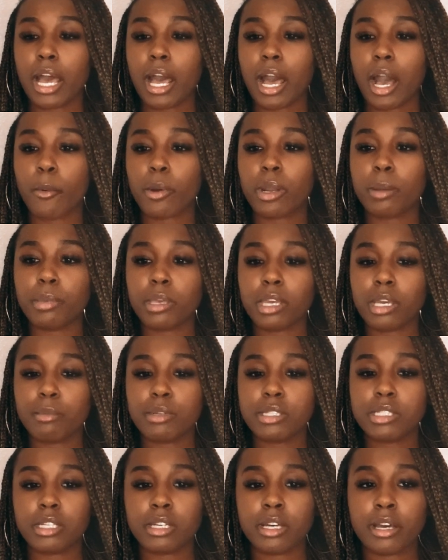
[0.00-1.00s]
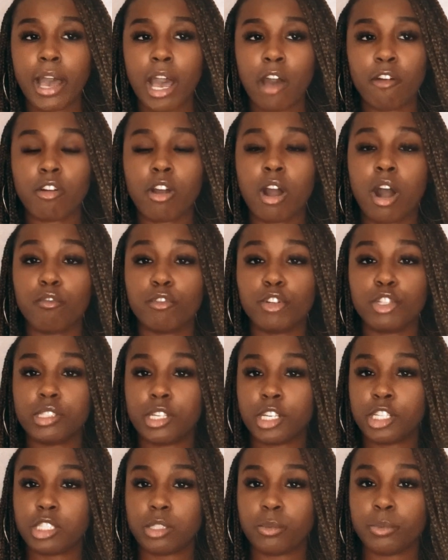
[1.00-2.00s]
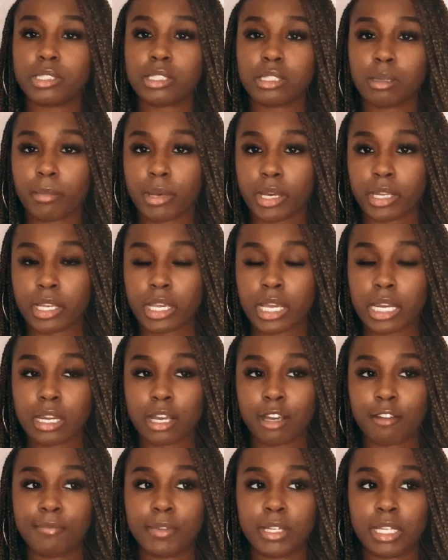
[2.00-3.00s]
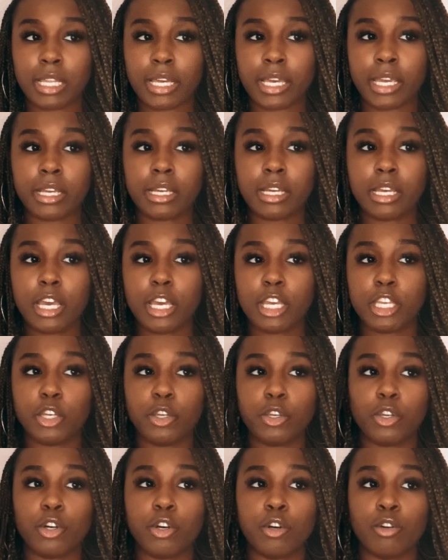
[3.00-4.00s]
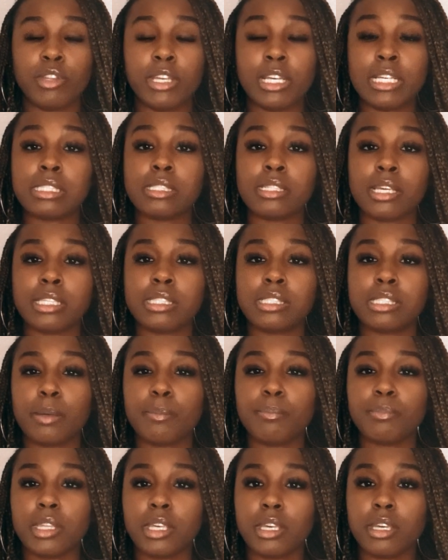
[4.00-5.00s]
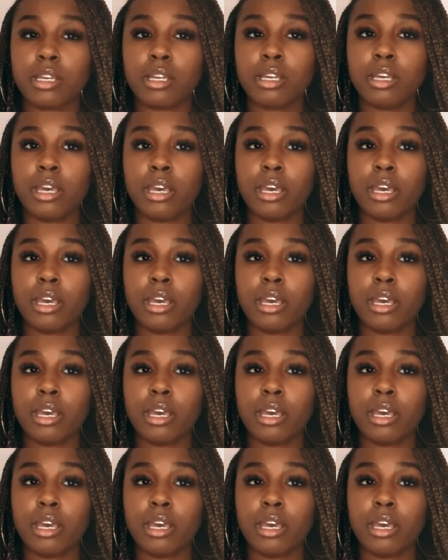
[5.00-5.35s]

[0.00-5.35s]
I want to be able to have a conversation with somebody and not feel like, you know, they said something